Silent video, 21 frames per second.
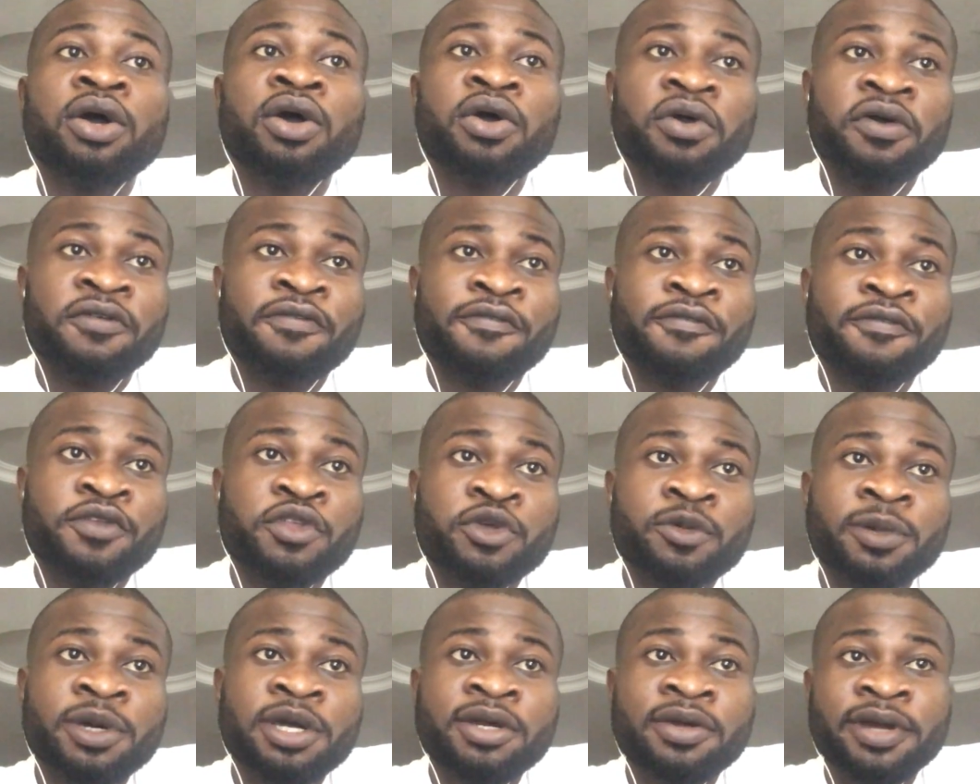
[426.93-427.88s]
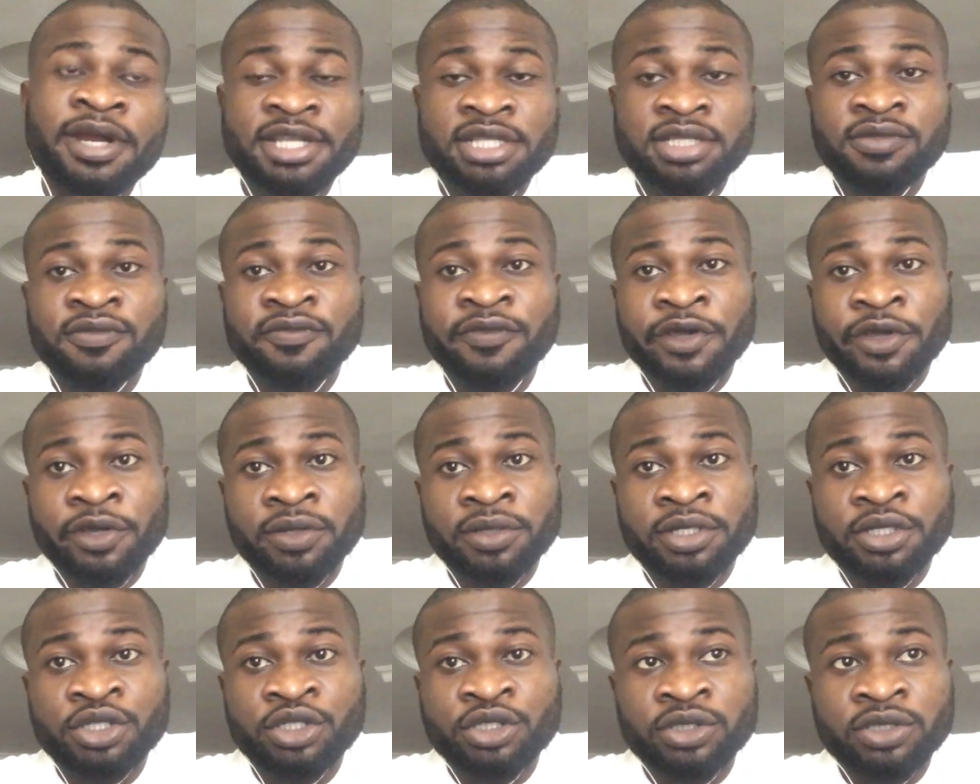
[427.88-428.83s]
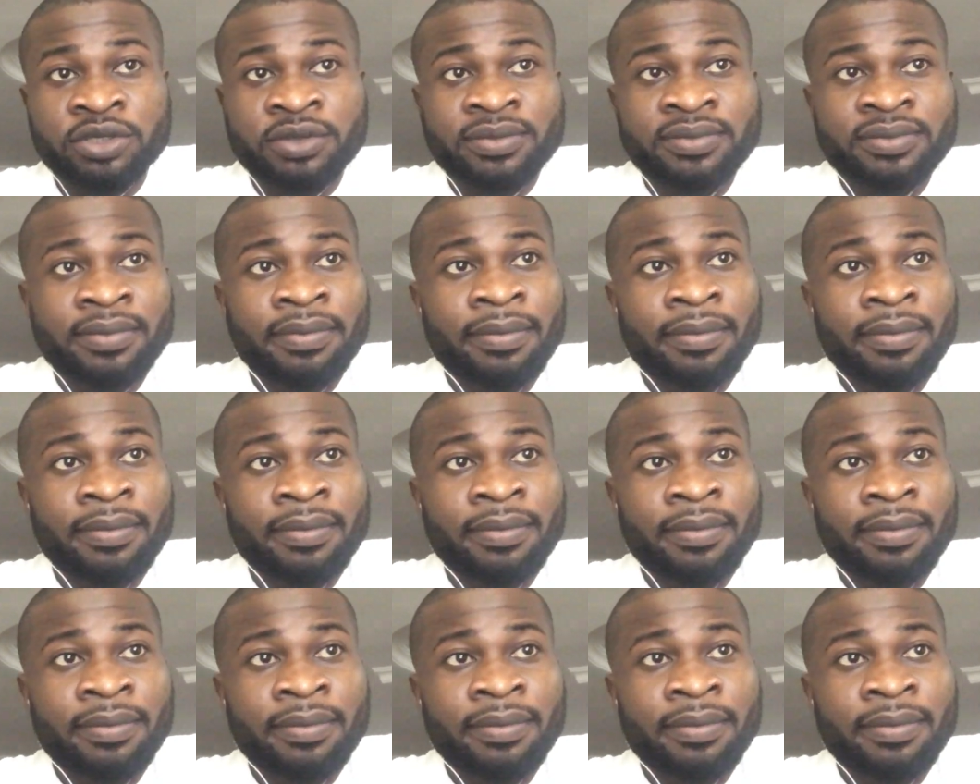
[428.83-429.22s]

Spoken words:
of human rights violation.